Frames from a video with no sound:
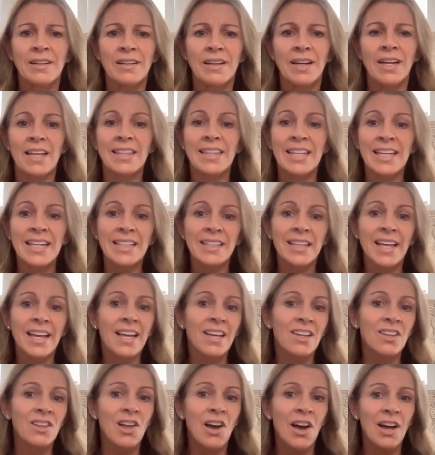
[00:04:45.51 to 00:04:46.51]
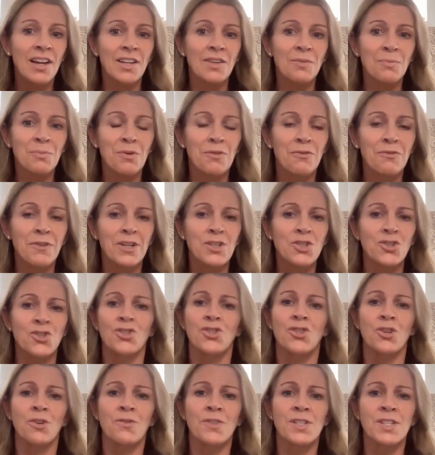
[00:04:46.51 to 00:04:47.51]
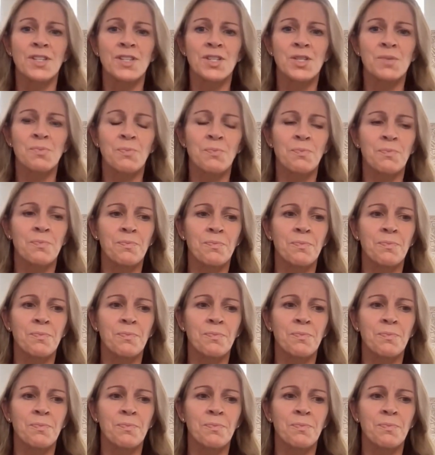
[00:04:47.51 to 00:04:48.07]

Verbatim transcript: I think, like a lot of professional services